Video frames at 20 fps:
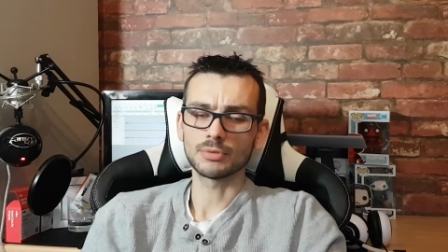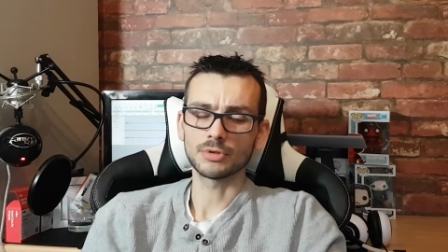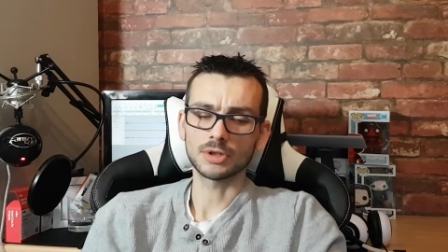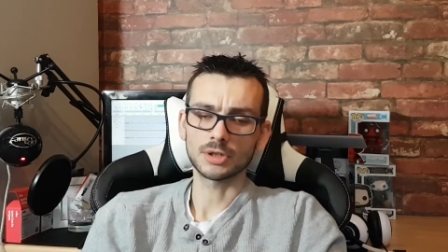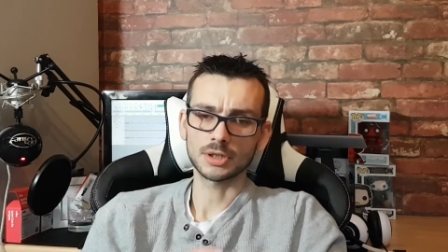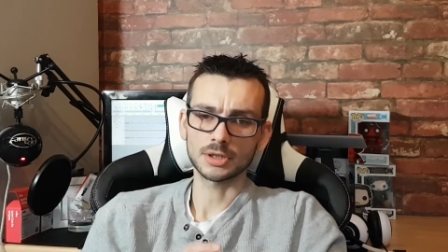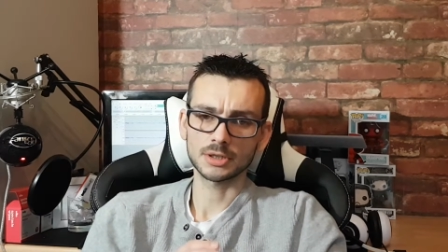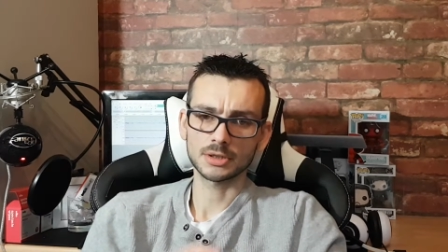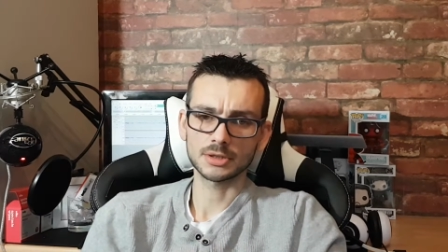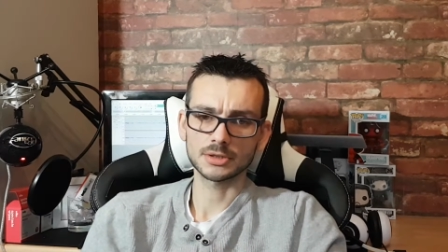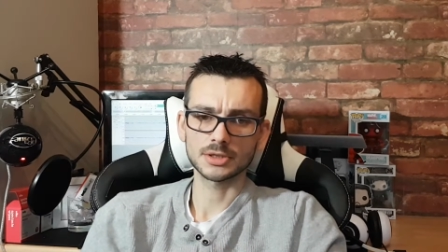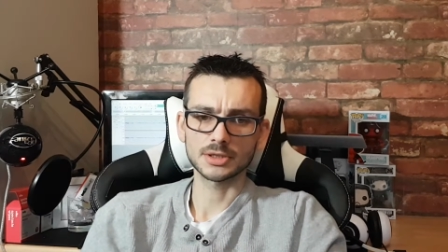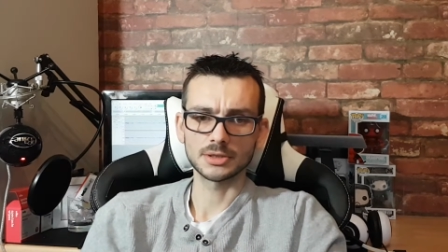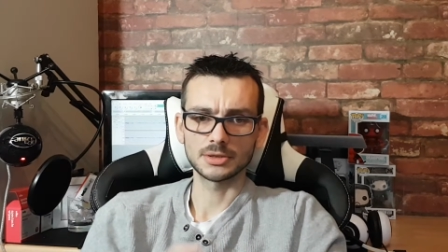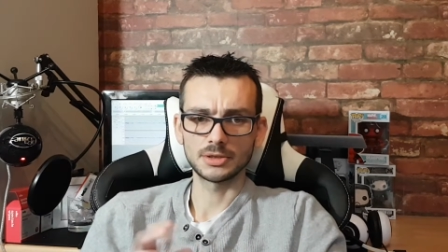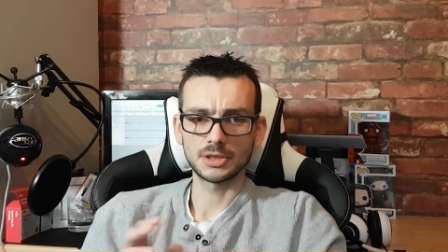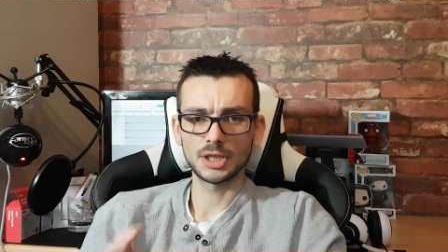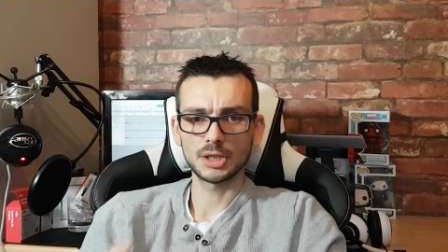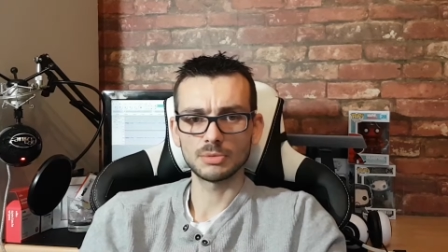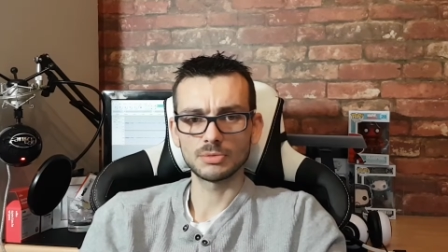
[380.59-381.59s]
products
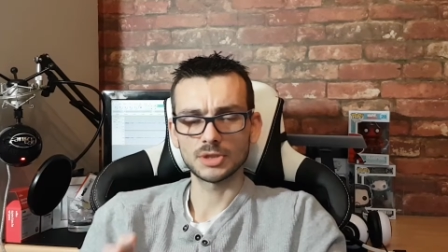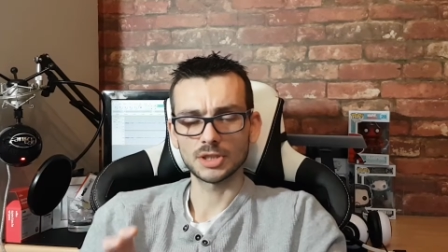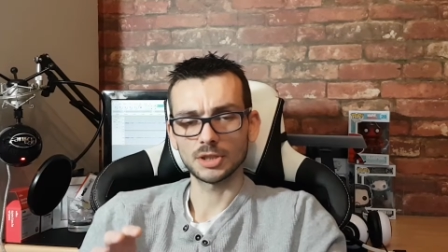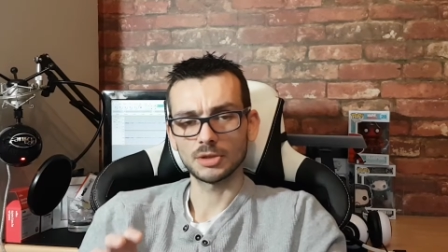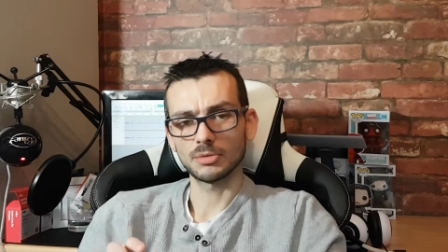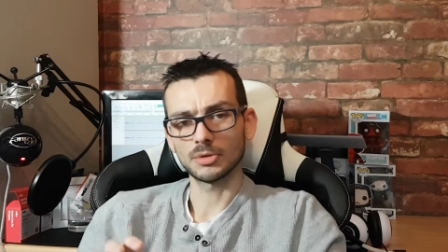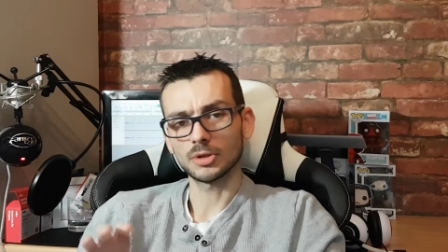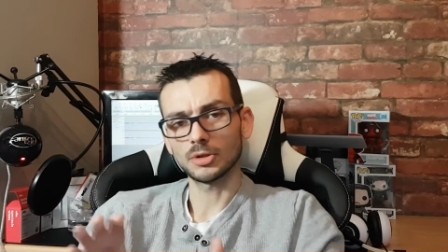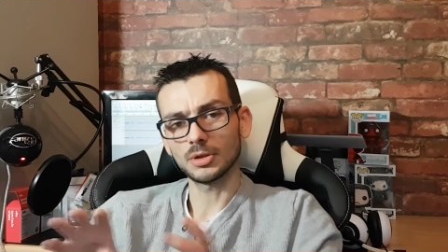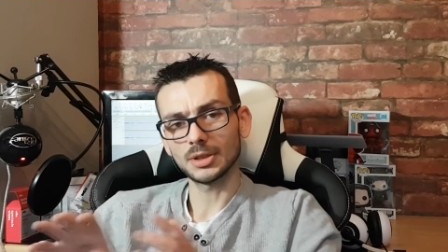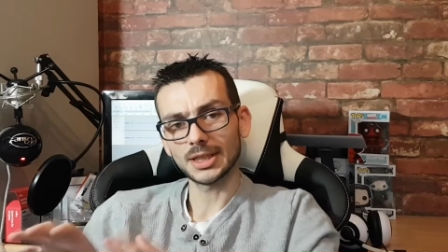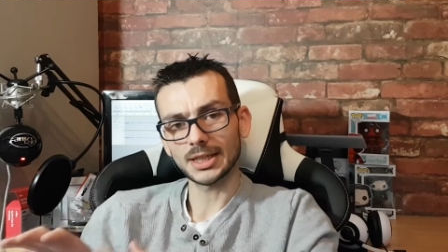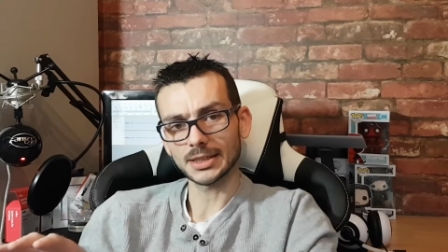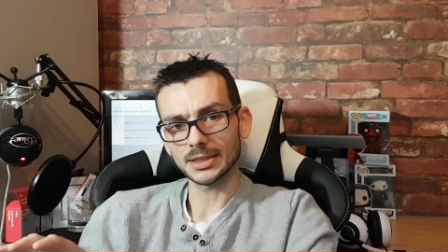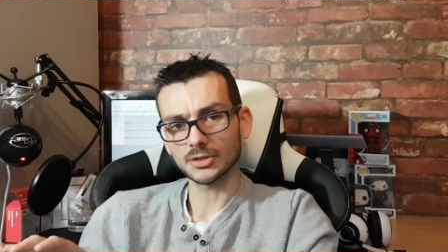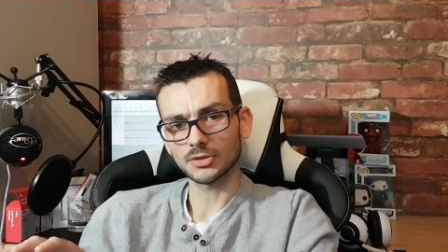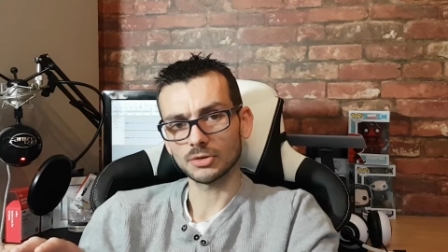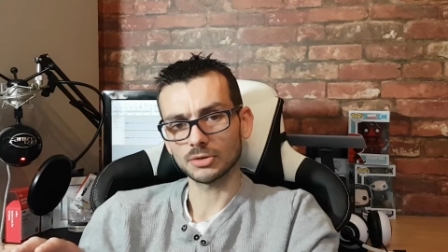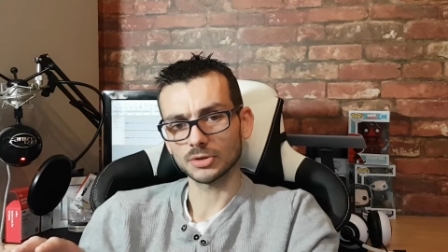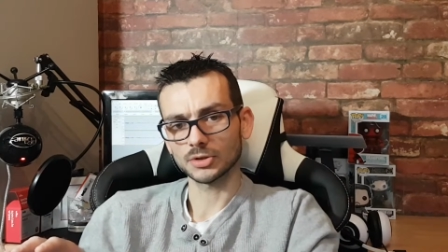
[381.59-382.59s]
and U2 and all
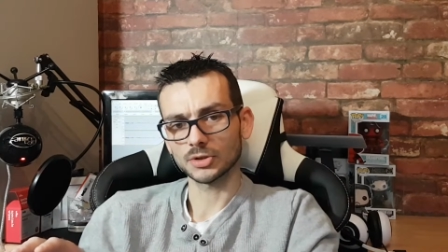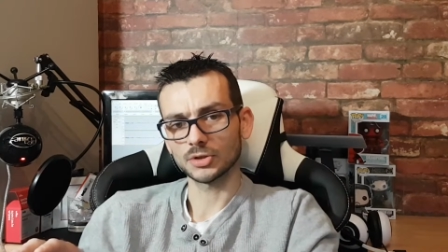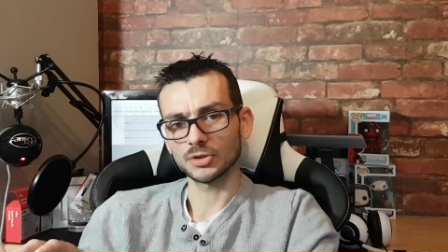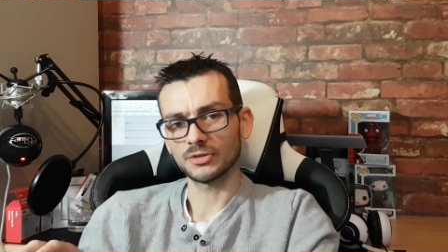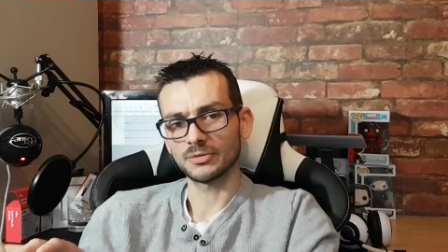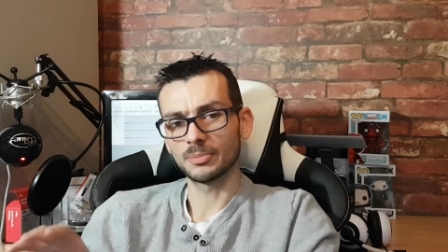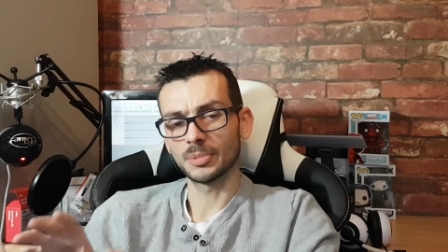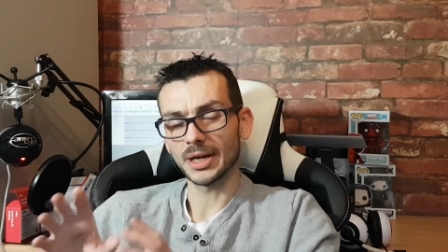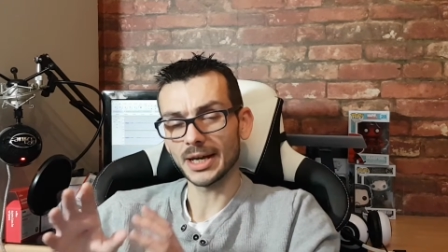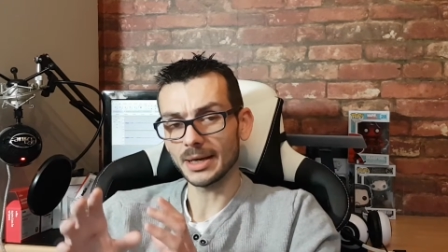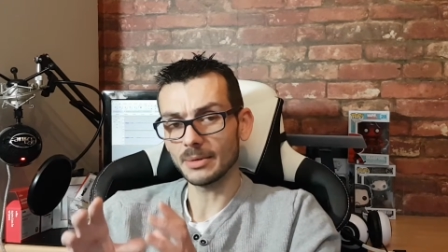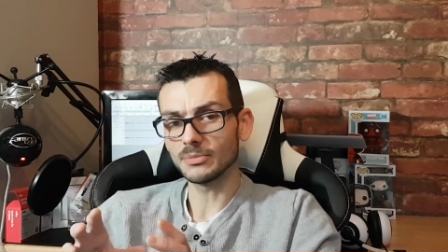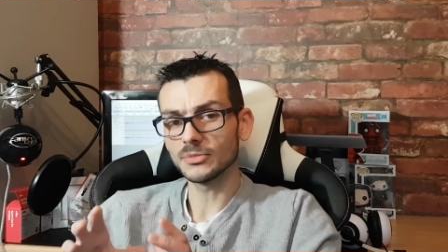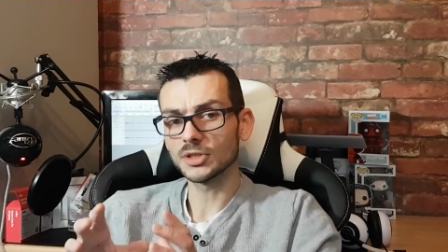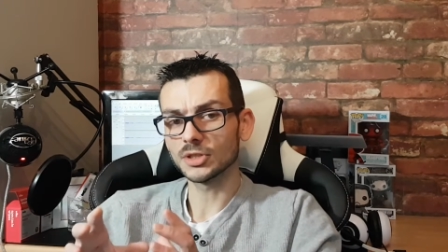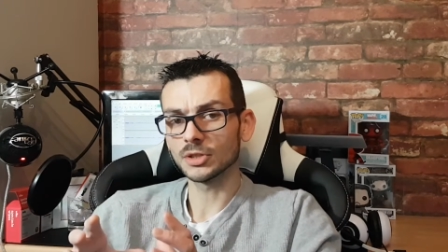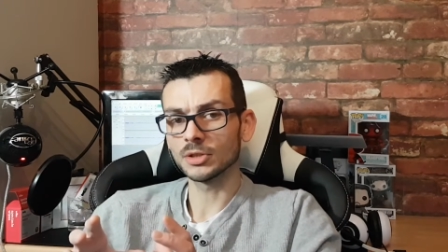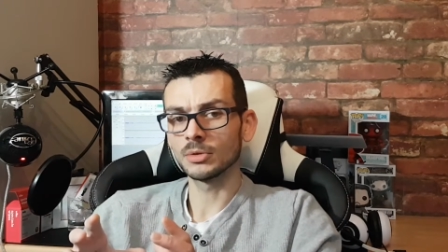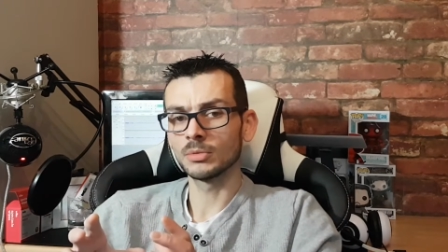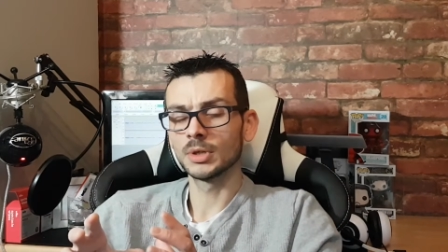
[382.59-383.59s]
that sort of stuff, but
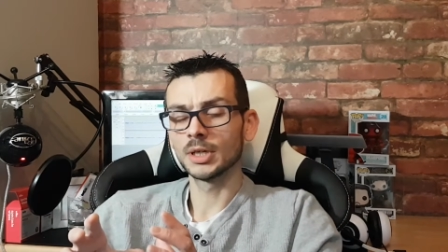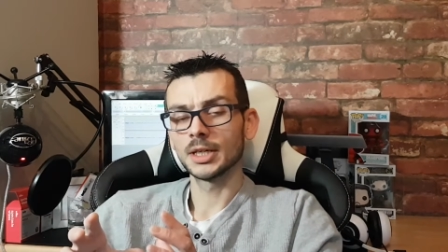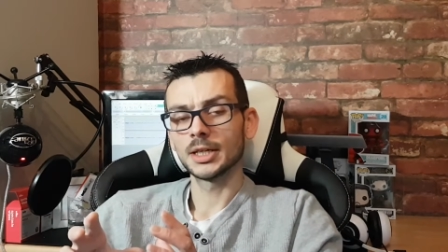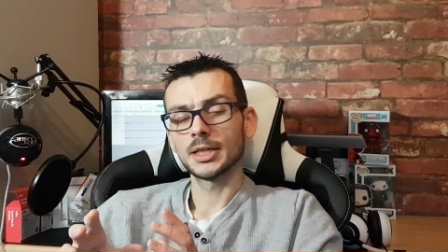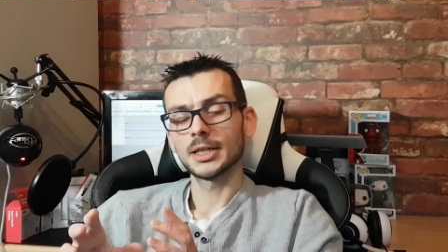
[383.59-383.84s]
M2